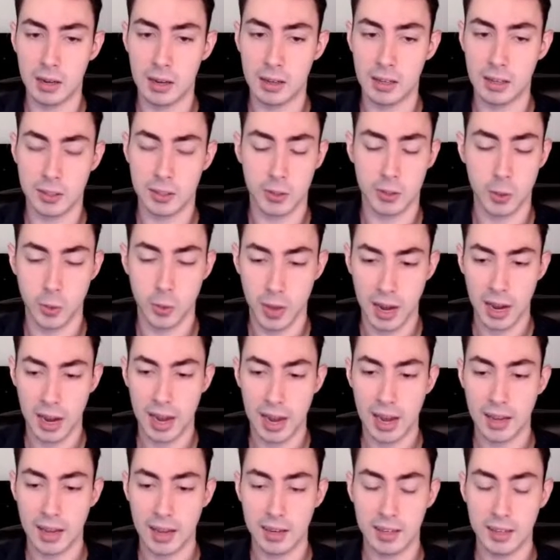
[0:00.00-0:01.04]
So they
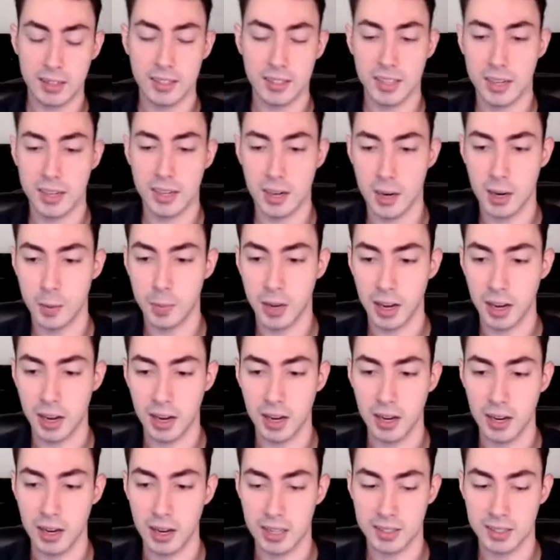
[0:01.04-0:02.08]
had set up
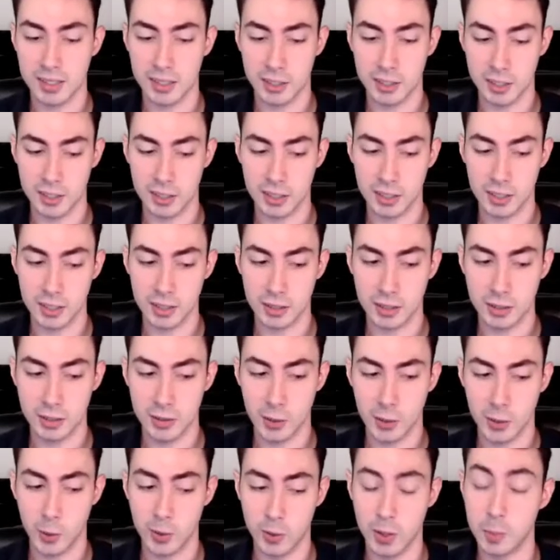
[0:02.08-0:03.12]
essentially
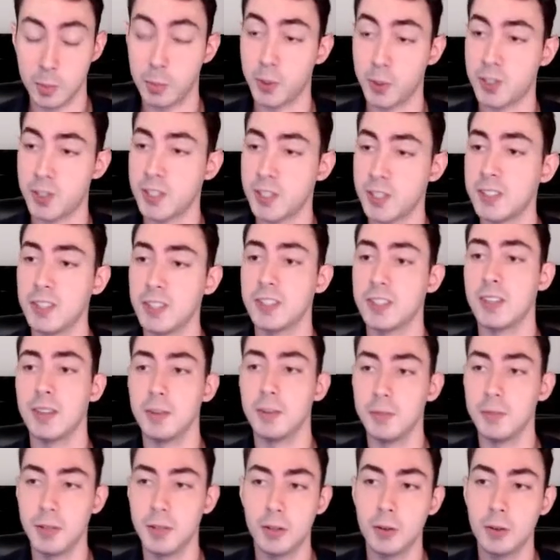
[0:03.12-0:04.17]
some persistence in
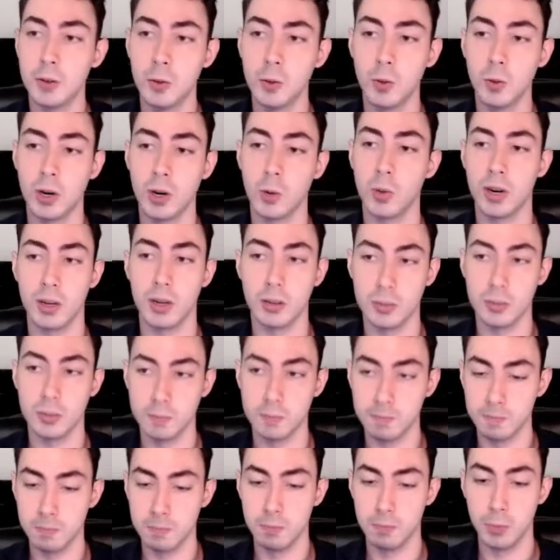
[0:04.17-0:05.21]
the vehicle where when it
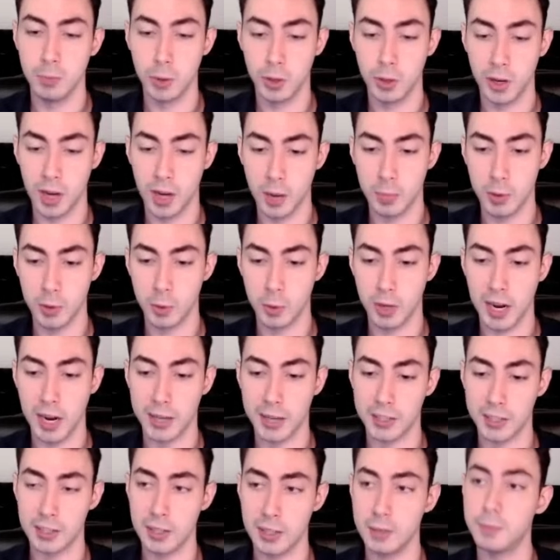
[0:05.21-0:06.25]
booted up, it would
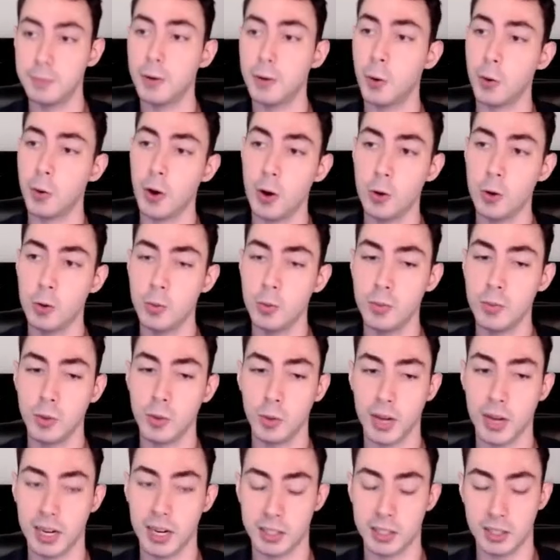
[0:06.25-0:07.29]
actually phone home, it
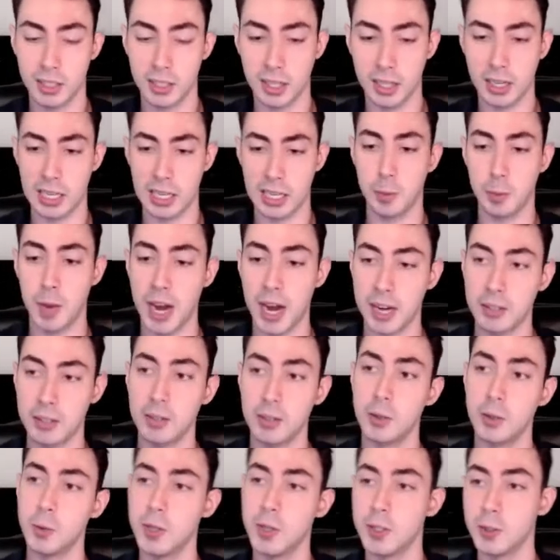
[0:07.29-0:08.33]
would actually connect back to
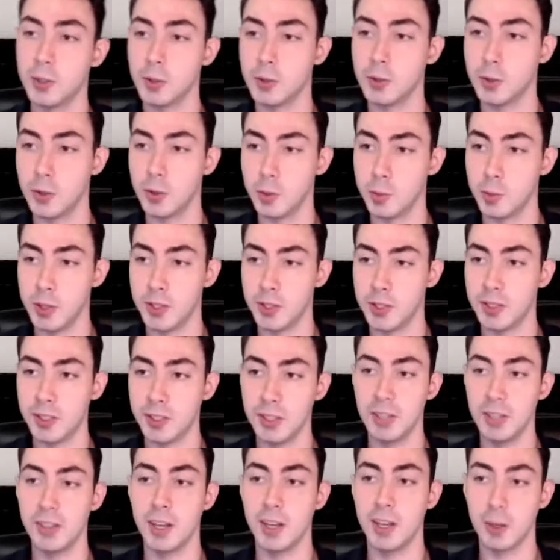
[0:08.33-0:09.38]
the researcher's
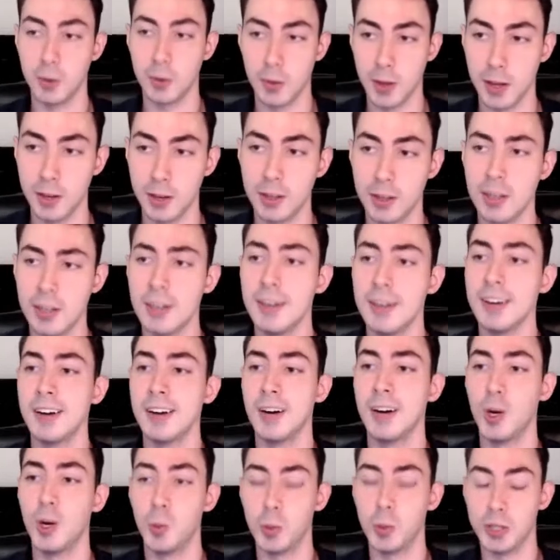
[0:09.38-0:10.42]
PC, and they could then
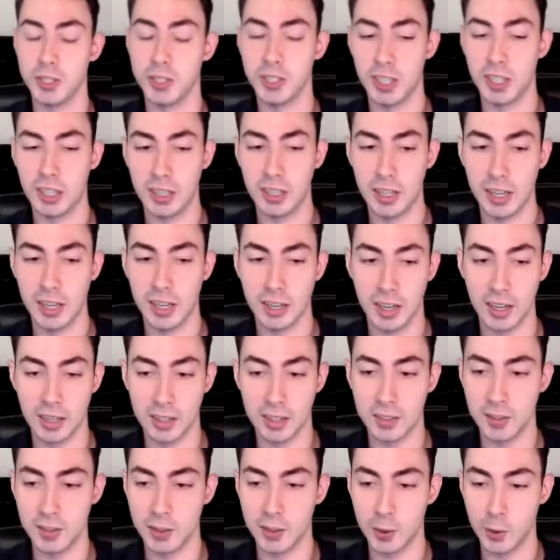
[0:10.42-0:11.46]
open a shell and
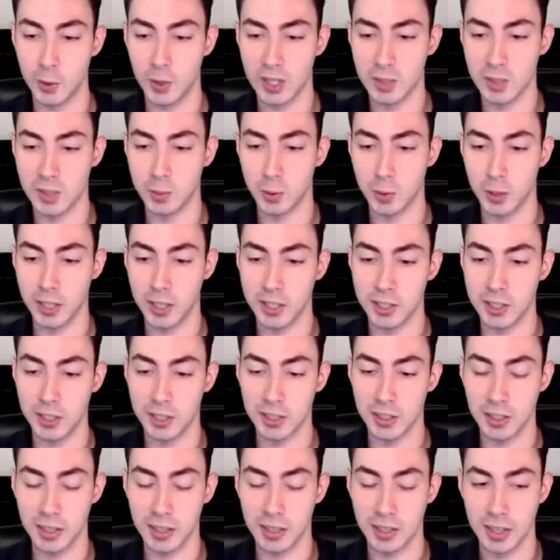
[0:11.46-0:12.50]
continue
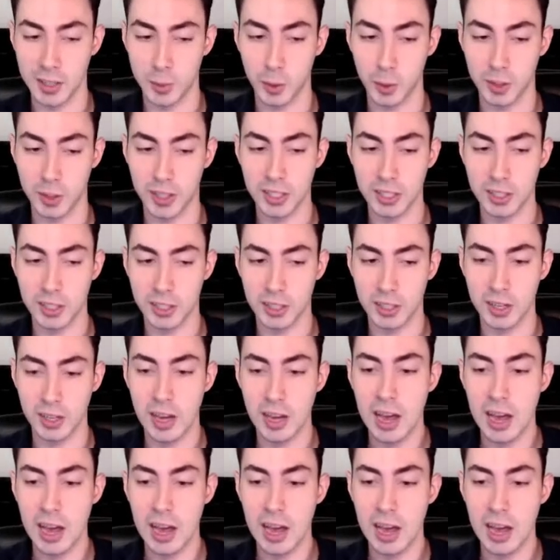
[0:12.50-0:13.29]
exploration and exploitation.